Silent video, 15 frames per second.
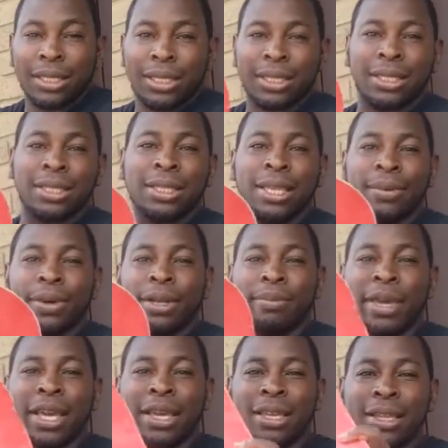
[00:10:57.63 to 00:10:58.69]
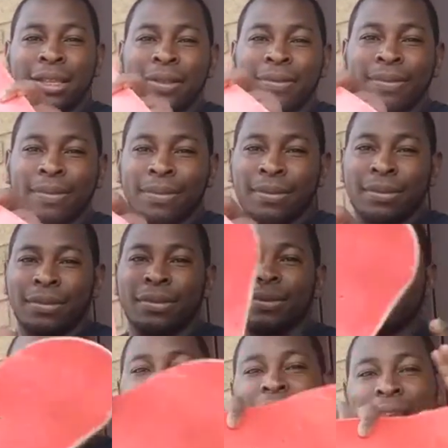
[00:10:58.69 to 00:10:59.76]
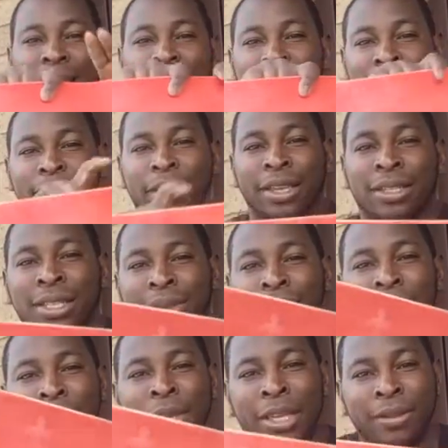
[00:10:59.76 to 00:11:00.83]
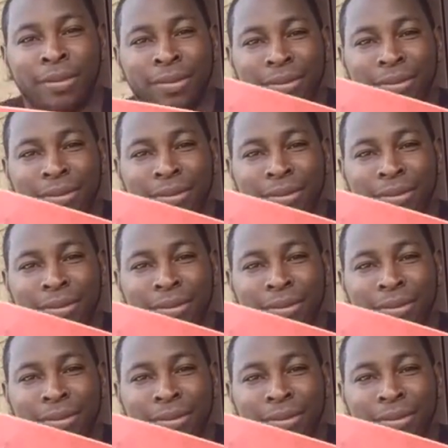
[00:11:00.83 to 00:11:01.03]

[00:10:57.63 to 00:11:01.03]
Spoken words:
See what I mean? If you can see what I mean.